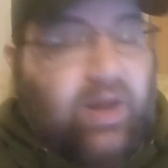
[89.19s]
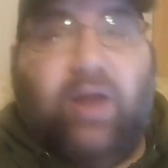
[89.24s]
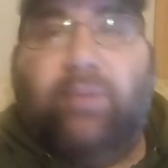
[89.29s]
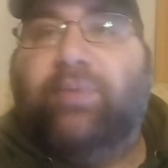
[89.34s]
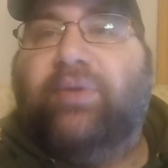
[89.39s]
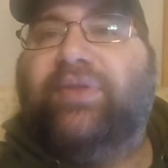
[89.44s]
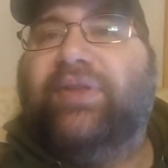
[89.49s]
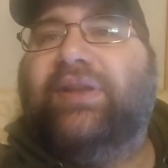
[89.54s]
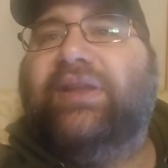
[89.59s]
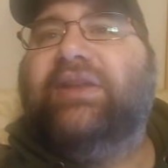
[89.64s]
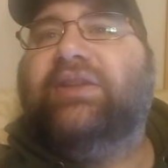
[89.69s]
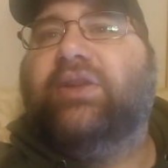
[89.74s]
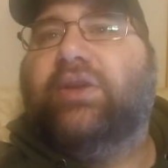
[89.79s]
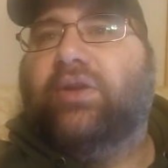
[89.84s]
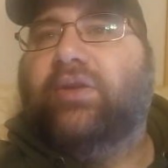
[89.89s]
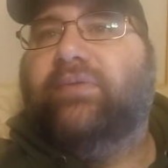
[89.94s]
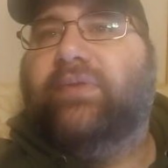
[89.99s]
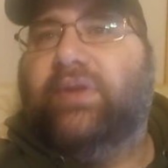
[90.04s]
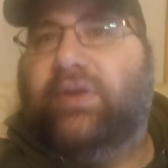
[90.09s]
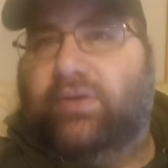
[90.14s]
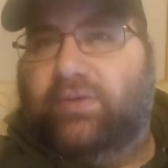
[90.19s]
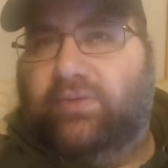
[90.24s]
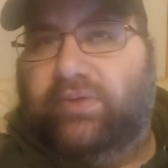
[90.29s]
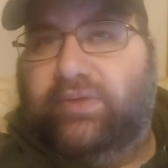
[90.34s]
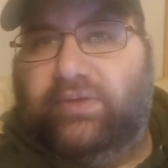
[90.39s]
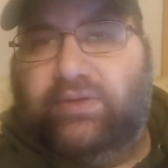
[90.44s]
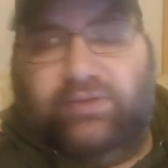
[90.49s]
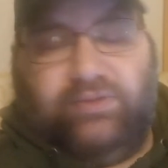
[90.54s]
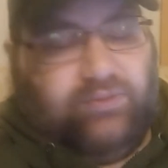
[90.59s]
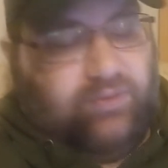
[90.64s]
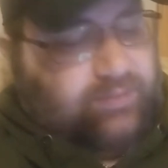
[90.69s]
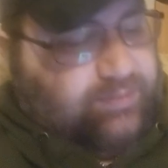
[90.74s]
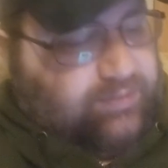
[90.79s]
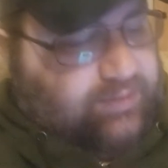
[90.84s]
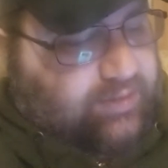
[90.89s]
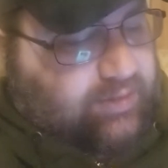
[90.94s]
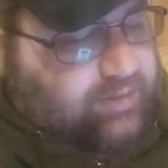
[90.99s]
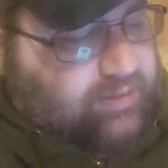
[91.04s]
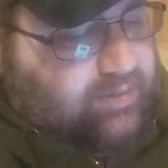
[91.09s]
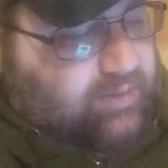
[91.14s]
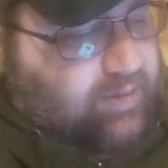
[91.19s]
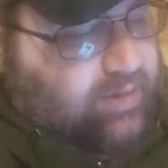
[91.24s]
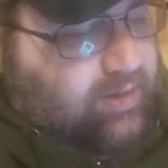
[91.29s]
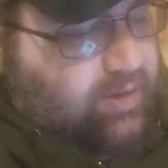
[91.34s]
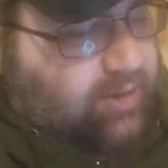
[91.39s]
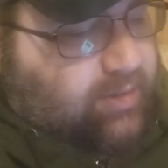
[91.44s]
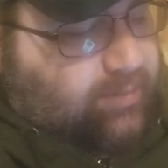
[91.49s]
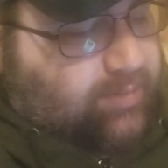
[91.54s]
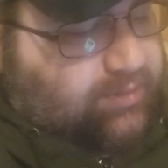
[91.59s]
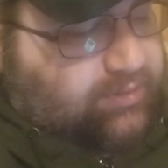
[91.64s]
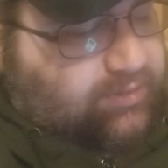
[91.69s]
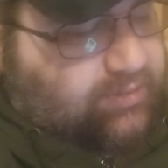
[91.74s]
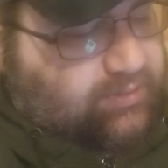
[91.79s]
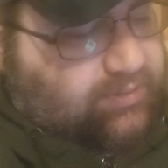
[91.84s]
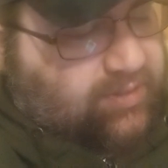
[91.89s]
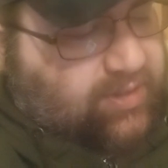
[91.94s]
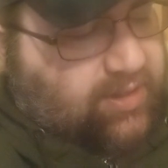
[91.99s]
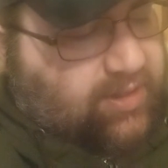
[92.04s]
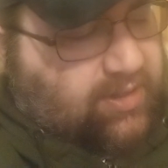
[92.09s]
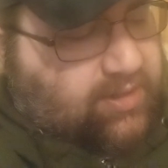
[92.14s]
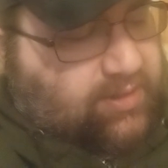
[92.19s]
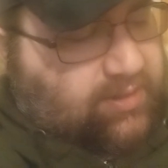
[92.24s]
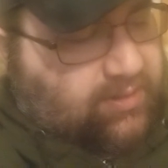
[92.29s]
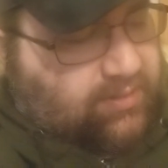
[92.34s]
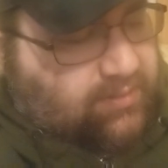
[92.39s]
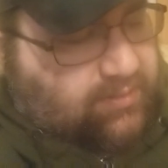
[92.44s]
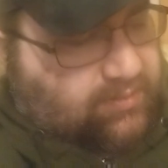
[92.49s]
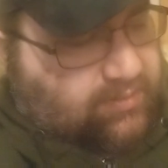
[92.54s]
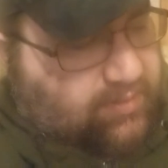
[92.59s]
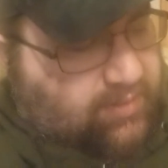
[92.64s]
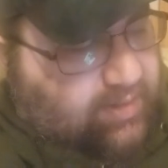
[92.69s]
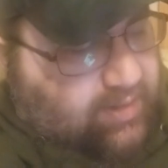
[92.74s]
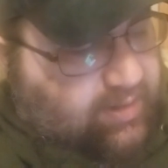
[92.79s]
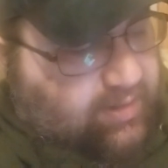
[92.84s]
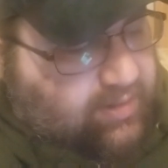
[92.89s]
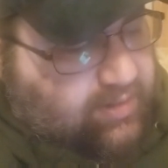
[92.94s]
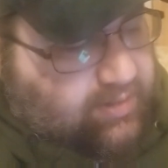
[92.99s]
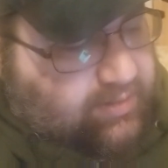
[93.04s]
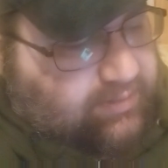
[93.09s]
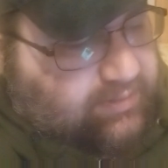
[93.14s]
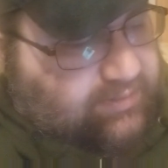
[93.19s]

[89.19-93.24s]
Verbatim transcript: uh, I'll put the link to her video in the description here. But today, I